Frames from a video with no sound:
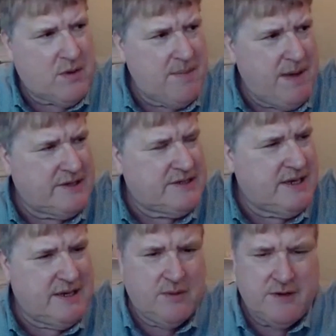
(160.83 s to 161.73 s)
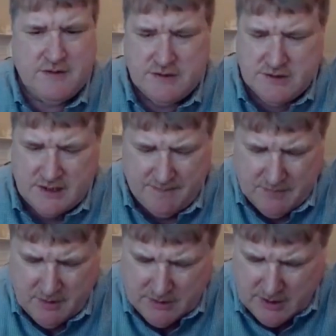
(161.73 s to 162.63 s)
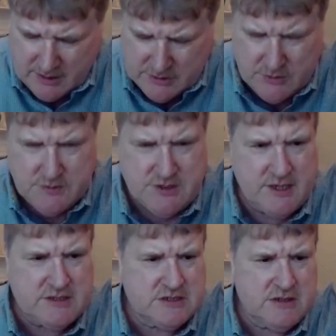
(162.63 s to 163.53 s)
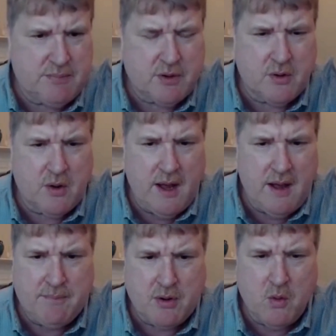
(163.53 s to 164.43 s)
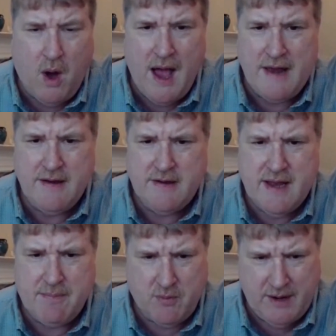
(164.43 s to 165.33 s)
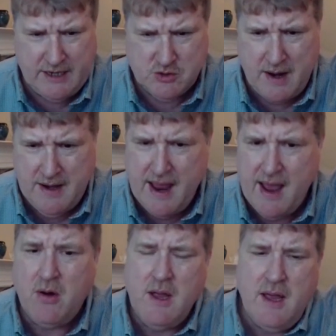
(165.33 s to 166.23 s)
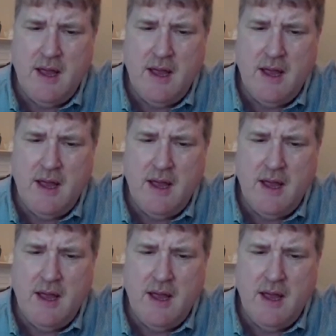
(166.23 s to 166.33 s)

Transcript: we're at about 2 cents per watt type range right now,